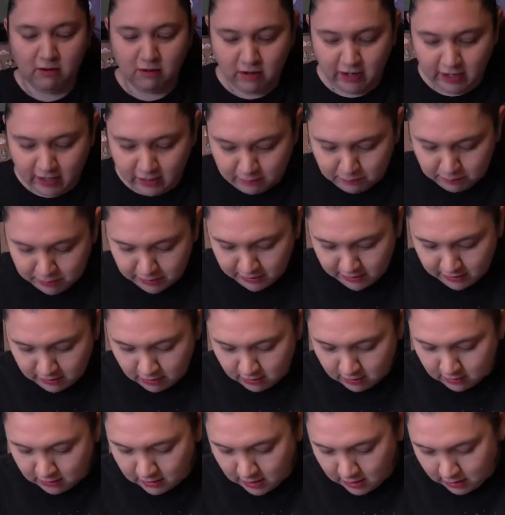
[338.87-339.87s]
go ahead and put it
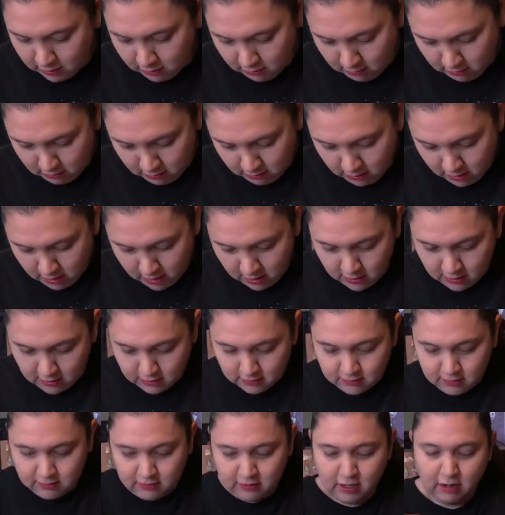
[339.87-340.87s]
on now,
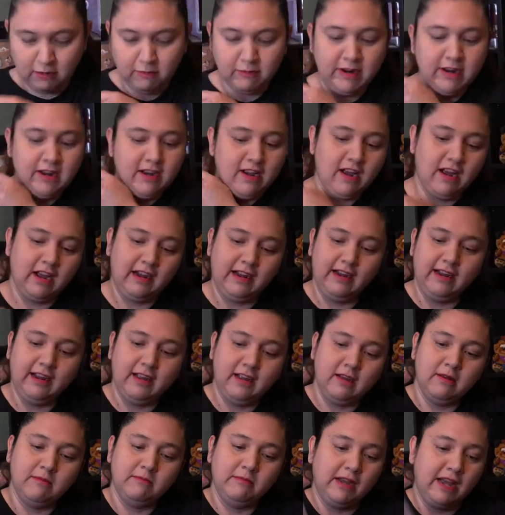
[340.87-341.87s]
so that way I
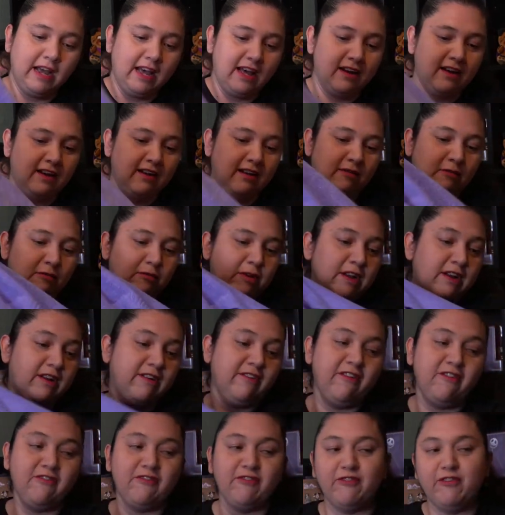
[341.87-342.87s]
am at it with
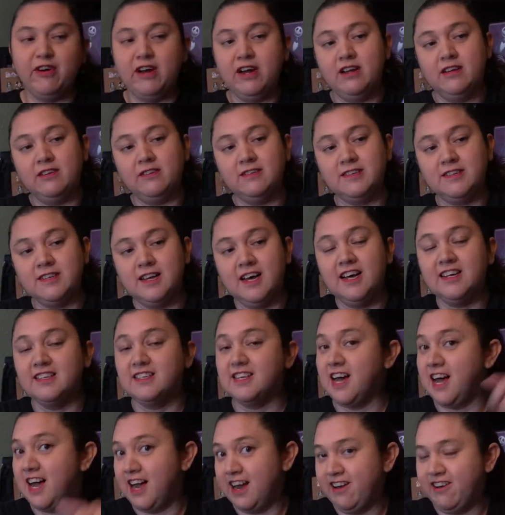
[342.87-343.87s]
a friend's
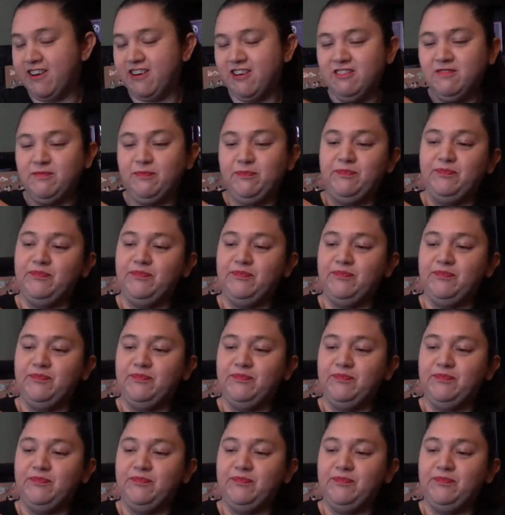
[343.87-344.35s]
attire.